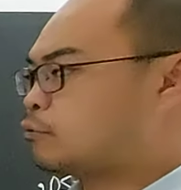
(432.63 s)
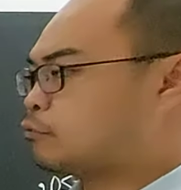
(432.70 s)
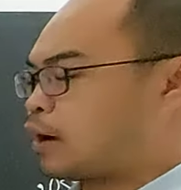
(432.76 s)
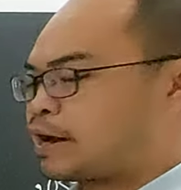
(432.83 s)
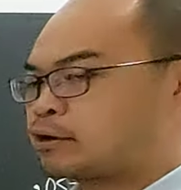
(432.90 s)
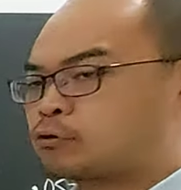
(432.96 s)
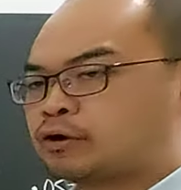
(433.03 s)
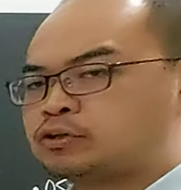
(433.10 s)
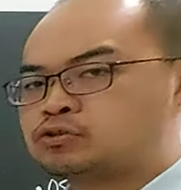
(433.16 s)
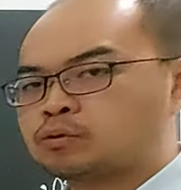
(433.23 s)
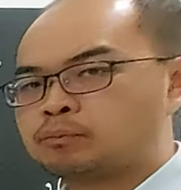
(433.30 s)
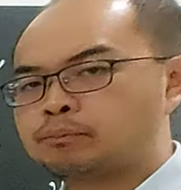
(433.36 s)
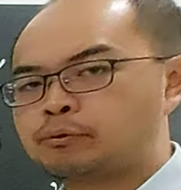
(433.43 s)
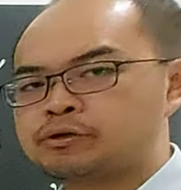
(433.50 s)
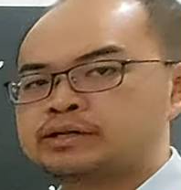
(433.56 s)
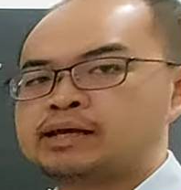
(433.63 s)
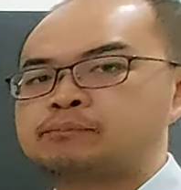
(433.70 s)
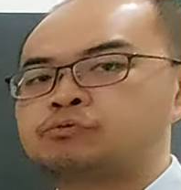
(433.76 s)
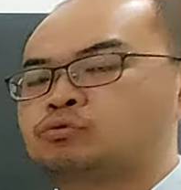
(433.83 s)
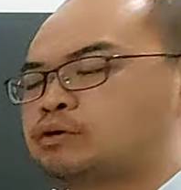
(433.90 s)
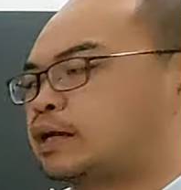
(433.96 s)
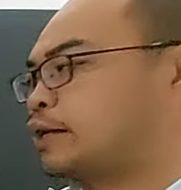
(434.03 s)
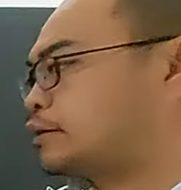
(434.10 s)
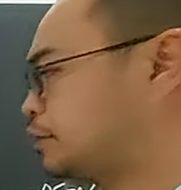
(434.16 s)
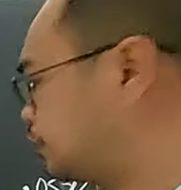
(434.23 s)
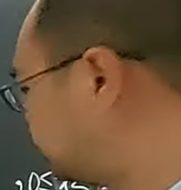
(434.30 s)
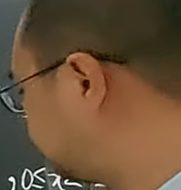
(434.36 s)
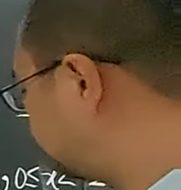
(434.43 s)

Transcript: I'm going to put them together,